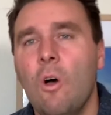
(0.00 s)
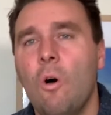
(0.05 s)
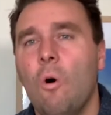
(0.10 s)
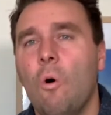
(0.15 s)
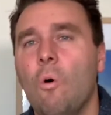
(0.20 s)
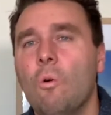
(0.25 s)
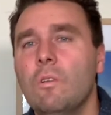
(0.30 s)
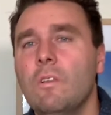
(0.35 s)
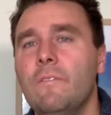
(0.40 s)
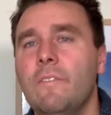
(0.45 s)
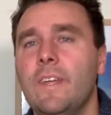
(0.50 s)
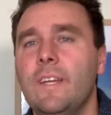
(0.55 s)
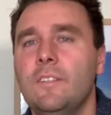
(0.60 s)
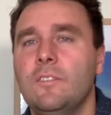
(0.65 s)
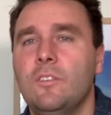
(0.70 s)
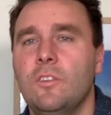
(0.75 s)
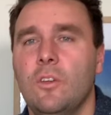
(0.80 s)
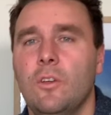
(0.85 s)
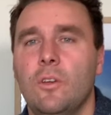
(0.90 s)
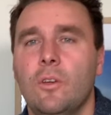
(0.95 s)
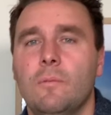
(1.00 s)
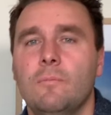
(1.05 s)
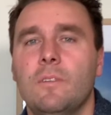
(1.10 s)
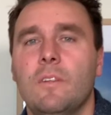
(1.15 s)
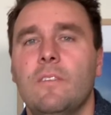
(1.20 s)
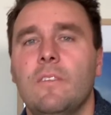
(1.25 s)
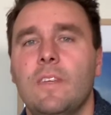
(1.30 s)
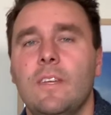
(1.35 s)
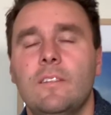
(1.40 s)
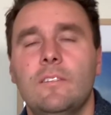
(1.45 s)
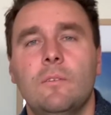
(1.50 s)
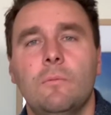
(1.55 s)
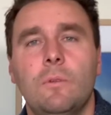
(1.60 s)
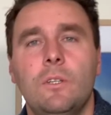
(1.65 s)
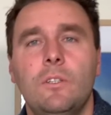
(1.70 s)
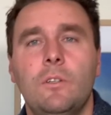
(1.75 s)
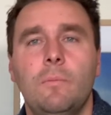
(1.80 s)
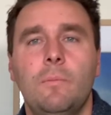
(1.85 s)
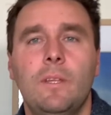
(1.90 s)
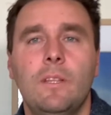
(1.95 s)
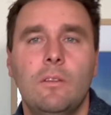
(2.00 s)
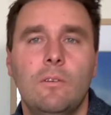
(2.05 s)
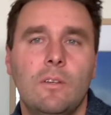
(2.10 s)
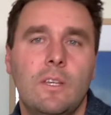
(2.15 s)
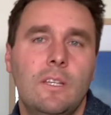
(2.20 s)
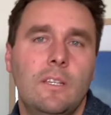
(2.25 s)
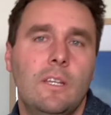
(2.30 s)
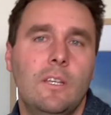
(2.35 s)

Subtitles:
All of these terms are things that we should be looking